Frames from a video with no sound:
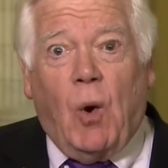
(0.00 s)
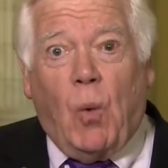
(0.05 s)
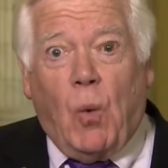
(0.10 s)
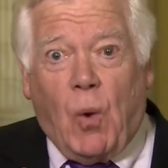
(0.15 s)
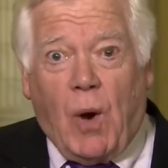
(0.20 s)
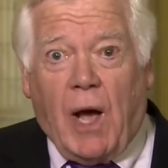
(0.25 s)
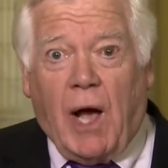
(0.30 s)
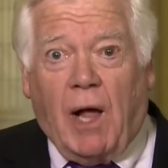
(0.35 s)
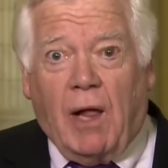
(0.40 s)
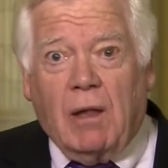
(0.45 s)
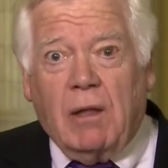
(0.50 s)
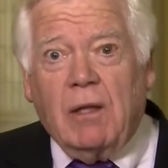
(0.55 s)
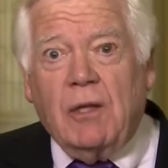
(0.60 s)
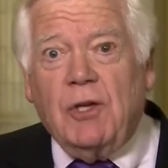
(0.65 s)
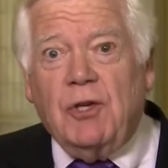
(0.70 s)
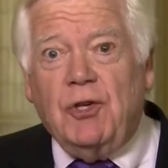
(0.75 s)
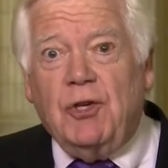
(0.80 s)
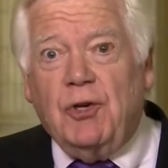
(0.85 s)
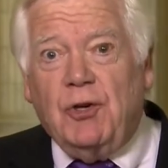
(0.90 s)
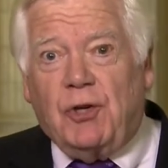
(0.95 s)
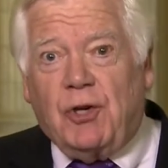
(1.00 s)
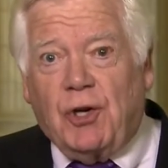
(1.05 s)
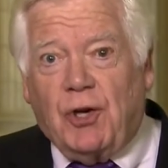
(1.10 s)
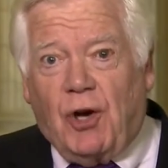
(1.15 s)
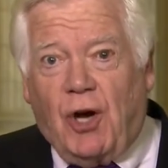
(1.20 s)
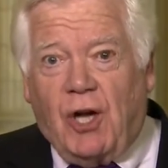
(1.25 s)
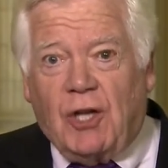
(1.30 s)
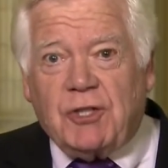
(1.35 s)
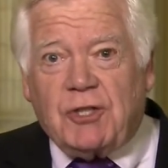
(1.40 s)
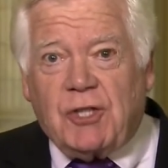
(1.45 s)
Well, you could
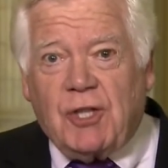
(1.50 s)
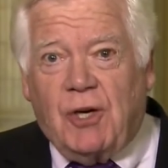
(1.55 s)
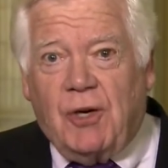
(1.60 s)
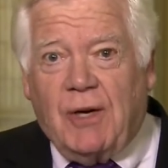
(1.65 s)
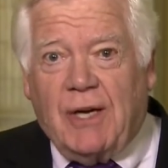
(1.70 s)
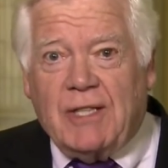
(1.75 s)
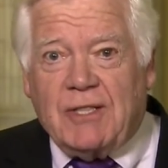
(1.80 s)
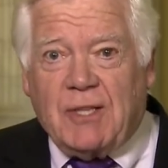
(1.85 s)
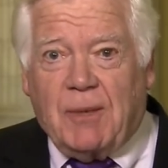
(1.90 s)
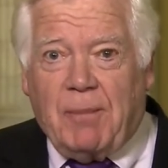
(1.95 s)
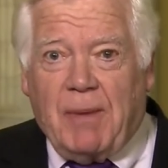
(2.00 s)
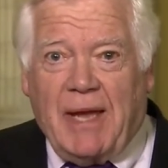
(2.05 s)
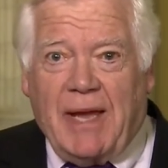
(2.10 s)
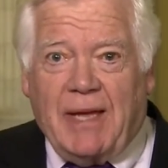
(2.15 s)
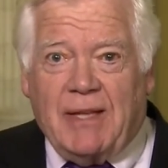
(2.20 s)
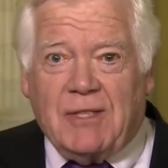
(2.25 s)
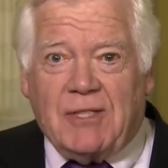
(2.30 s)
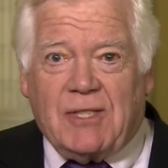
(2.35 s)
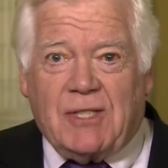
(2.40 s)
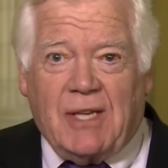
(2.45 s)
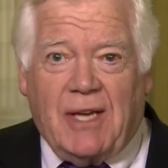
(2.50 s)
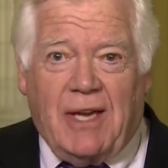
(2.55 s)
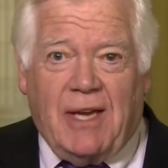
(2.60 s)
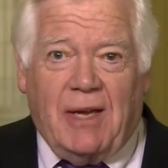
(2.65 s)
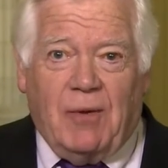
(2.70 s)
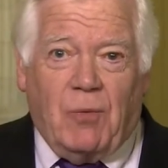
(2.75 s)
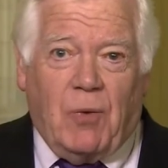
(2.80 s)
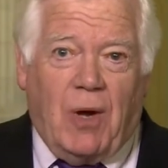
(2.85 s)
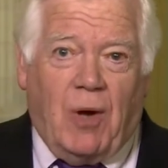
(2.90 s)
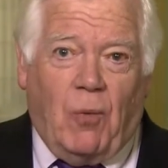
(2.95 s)
also, as a man, say,
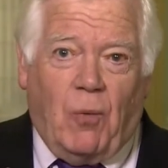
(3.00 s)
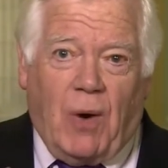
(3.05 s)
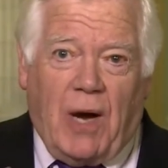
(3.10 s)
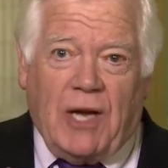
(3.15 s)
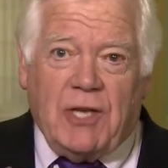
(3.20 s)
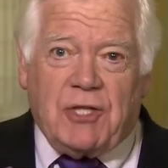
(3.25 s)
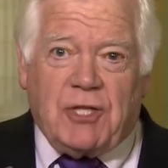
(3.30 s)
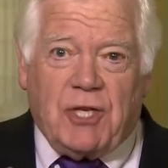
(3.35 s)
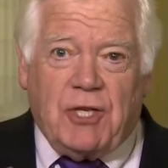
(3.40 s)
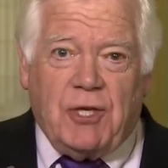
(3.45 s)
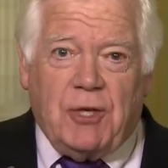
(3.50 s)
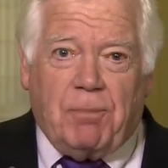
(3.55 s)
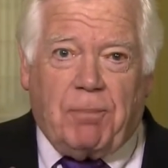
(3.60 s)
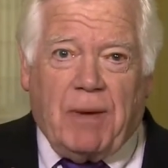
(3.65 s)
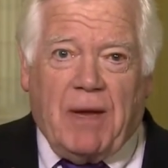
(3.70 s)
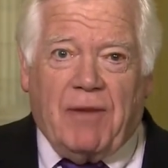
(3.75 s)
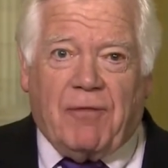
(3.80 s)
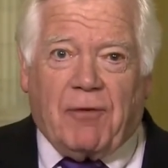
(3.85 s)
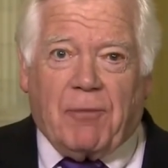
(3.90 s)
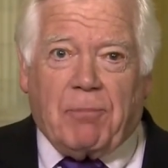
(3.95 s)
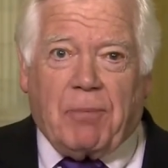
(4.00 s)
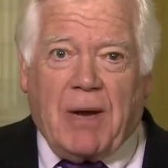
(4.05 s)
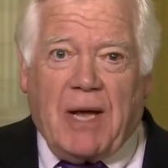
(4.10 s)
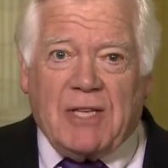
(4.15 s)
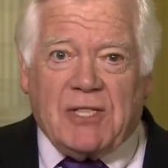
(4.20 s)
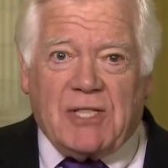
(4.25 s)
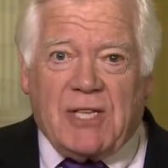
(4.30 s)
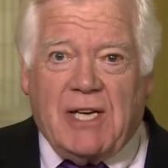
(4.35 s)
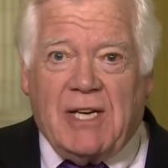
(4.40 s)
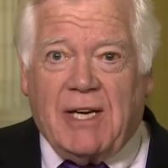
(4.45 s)
well, why should you pay for
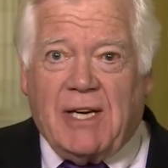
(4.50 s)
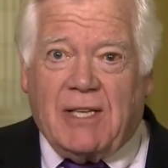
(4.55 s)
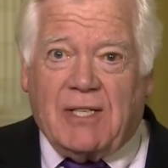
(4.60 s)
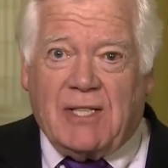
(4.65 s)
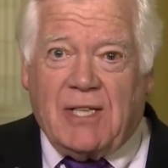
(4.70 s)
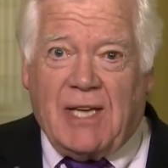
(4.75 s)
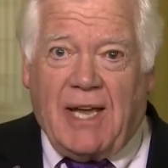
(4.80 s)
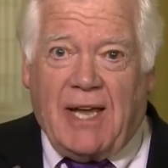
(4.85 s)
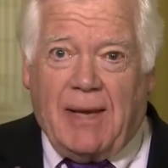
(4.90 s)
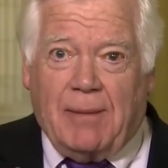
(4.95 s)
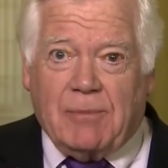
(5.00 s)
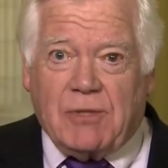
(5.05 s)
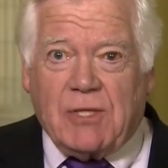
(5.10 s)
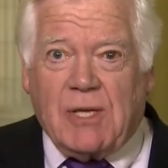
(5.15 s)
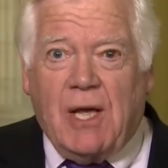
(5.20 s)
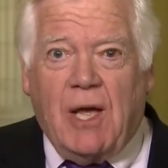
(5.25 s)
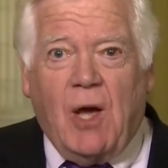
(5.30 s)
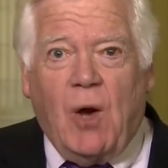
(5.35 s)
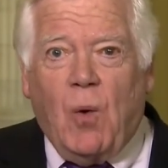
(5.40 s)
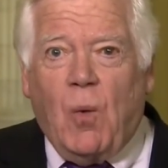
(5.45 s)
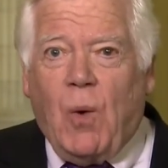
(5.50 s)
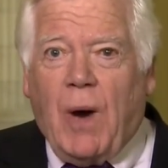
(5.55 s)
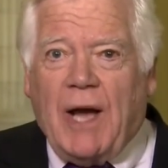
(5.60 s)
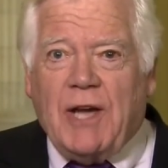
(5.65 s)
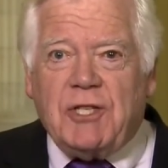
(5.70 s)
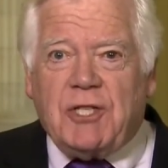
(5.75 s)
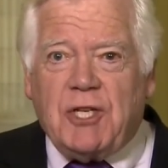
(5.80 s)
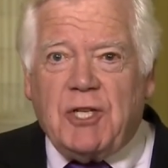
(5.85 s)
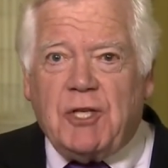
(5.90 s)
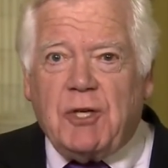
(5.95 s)
prostate exams? Why
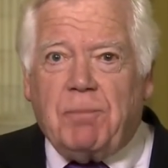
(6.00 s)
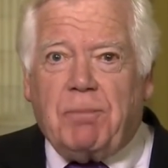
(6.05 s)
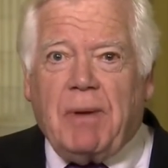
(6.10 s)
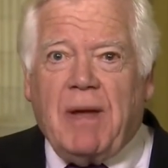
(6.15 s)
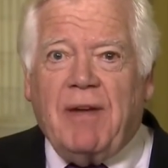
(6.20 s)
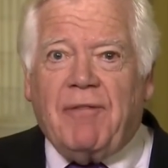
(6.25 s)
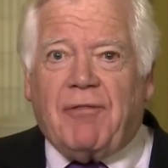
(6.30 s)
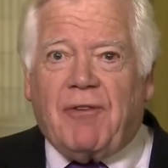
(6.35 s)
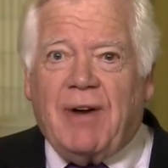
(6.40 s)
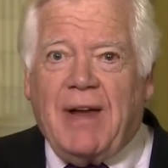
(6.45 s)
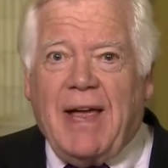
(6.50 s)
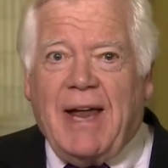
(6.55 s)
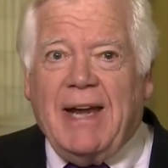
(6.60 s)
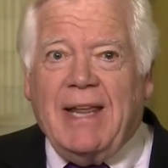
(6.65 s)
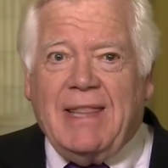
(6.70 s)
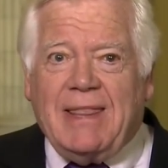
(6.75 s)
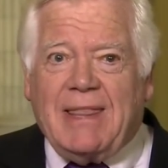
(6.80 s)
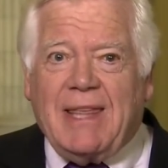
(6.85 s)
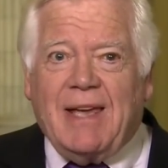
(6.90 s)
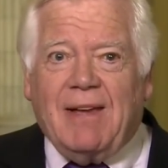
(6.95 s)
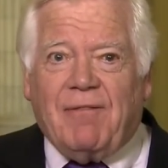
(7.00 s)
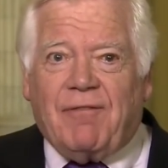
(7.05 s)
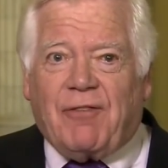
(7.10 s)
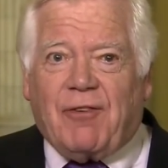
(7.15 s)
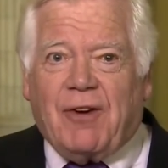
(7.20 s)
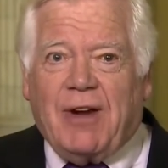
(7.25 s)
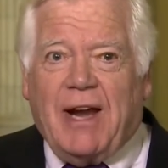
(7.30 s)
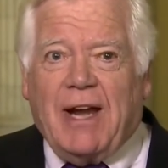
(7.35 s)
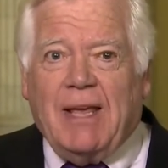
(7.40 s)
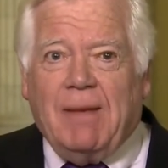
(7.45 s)
should you pay for anything
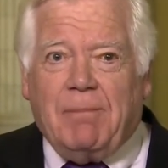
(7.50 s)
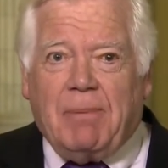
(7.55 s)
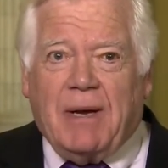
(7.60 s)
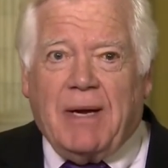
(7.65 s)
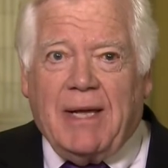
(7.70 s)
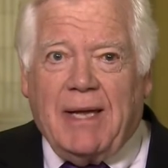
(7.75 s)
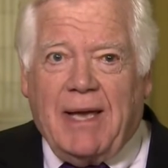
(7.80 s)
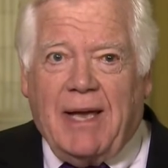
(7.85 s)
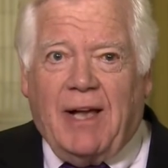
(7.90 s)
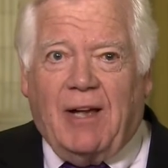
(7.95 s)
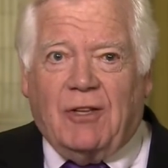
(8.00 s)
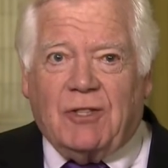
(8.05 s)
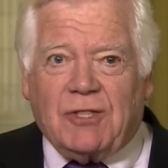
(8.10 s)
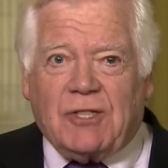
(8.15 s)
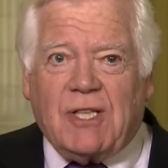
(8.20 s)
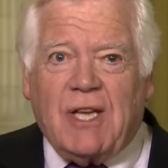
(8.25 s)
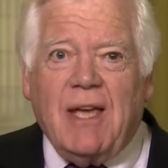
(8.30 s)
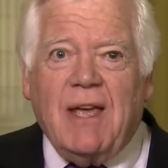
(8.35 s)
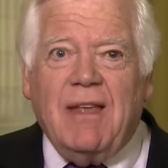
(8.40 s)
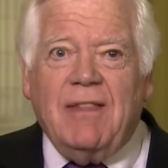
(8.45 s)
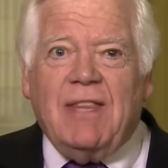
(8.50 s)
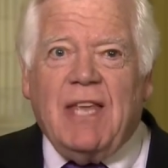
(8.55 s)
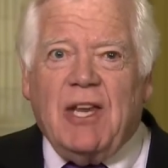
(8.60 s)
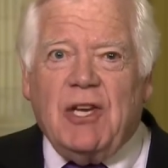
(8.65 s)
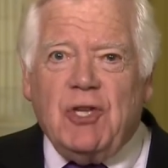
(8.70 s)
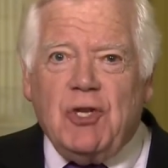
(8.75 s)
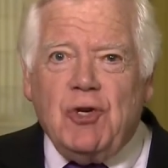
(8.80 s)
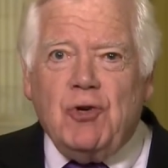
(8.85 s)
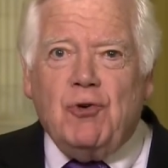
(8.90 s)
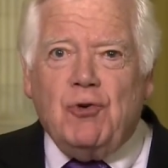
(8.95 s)
for anybody else that
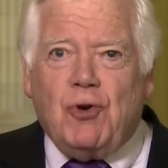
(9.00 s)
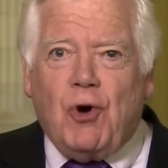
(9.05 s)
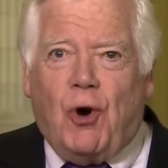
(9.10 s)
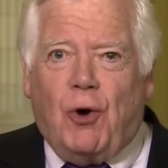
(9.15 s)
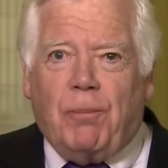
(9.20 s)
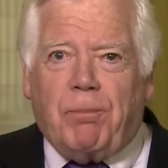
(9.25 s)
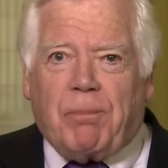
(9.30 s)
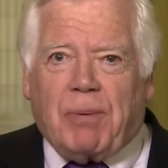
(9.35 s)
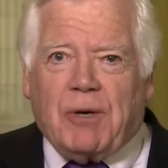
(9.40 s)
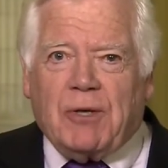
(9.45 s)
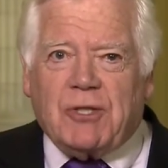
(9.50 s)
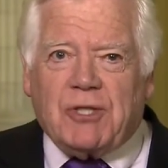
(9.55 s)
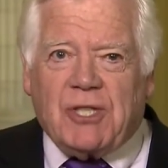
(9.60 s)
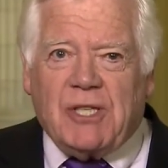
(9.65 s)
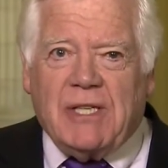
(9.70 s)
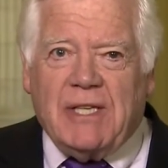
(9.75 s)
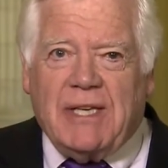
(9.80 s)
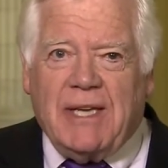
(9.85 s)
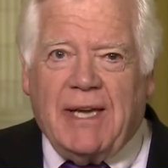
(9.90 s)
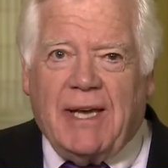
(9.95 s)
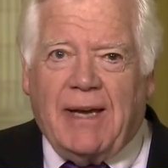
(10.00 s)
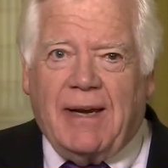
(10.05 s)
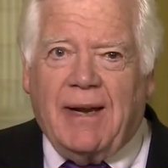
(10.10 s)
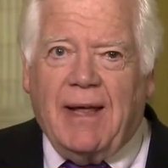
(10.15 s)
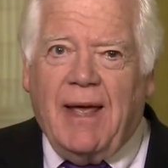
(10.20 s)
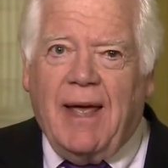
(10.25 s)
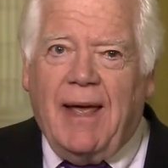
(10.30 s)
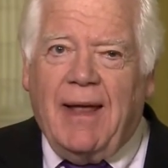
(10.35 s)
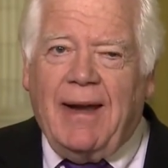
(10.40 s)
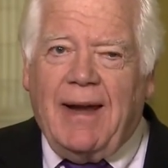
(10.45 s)
you don't personally get?
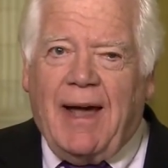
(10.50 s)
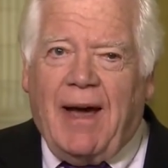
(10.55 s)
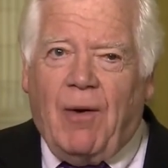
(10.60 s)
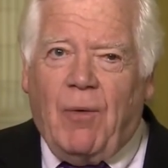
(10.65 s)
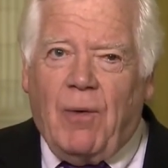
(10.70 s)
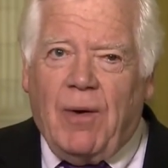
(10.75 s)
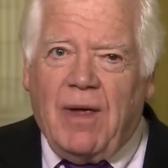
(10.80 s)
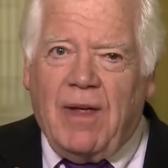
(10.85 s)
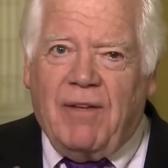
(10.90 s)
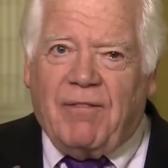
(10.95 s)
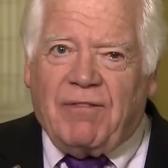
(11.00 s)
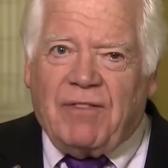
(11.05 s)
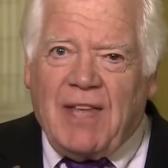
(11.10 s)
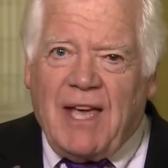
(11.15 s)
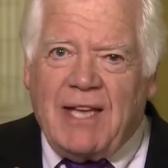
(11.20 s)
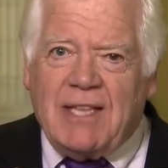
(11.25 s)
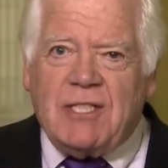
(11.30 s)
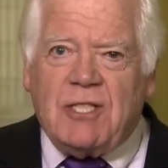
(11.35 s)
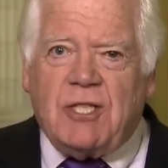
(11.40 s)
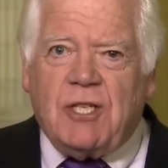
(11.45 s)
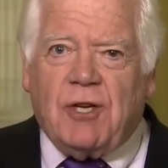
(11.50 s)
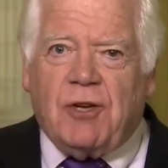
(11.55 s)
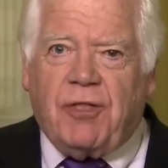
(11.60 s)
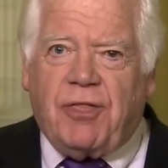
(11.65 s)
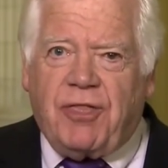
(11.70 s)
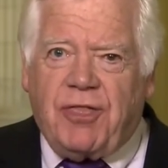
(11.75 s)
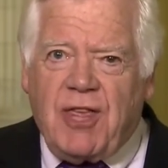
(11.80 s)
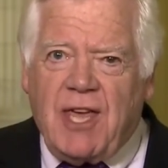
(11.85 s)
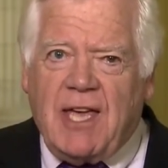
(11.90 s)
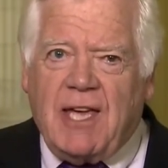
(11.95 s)
Now, if that's your
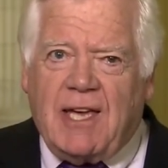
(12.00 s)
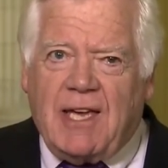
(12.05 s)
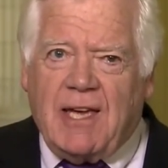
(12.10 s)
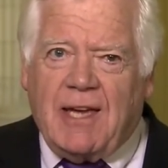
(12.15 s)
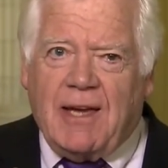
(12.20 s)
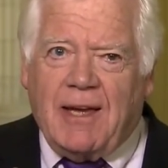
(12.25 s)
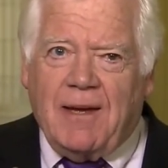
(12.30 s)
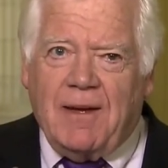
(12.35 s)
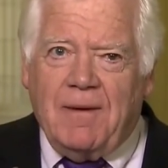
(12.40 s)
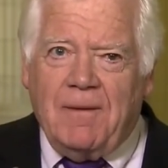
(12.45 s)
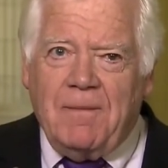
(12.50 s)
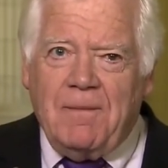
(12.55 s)
thinking,